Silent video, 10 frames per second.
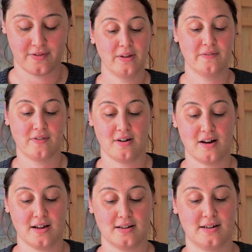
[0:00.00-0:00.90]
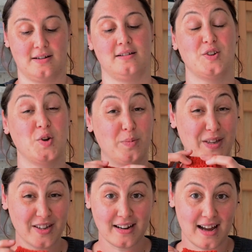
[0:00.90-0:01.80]
We've got
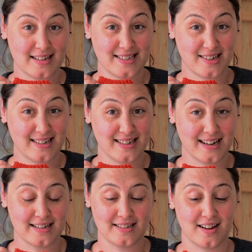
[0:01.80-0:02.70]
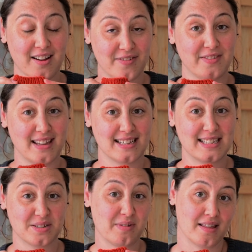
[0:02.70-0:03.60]
tubular cast on and cast off. This
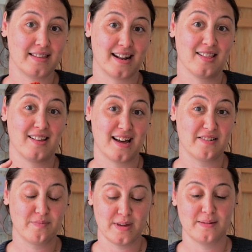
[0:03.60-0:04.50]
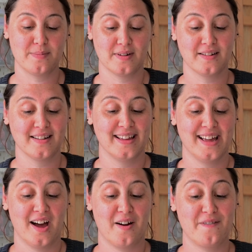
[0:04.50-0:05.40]
is one that a lot of people
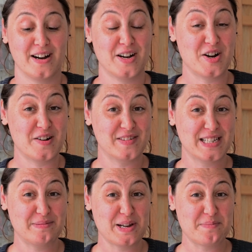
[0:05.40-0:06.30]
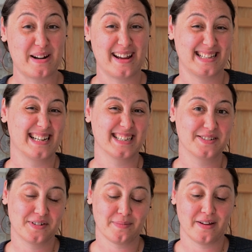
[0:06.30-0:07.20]
are very nervous about, but it's actually
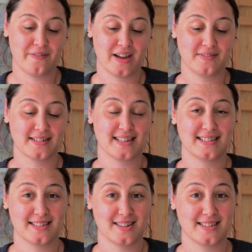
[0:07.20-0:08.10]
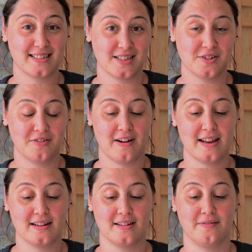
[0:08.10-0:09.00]
one of my favorites because it's got such a great
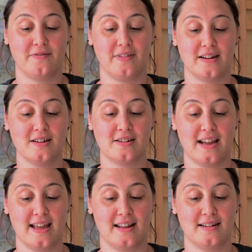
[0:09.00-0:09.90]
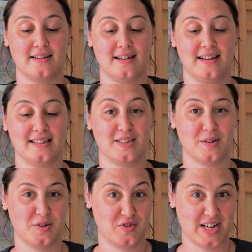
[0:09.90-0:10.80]
finish and it's so
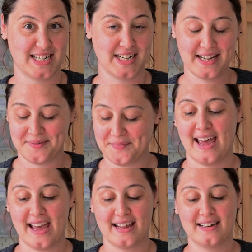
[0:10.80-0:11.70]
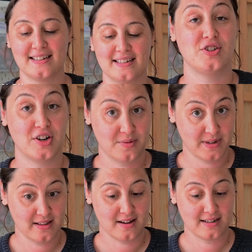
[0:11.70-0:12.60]
stretchy. And
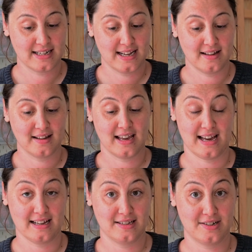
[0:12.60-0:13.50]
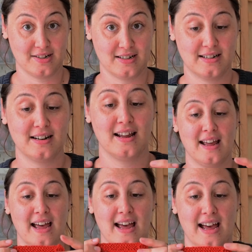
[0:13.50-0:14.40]
German long tail cast on
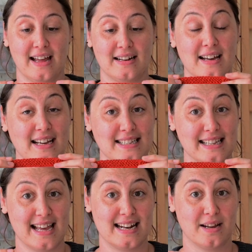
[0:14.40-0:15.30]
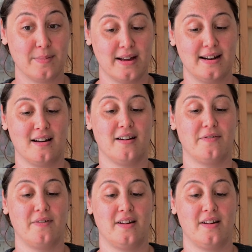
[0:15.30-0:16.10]
and Icelandic bind off.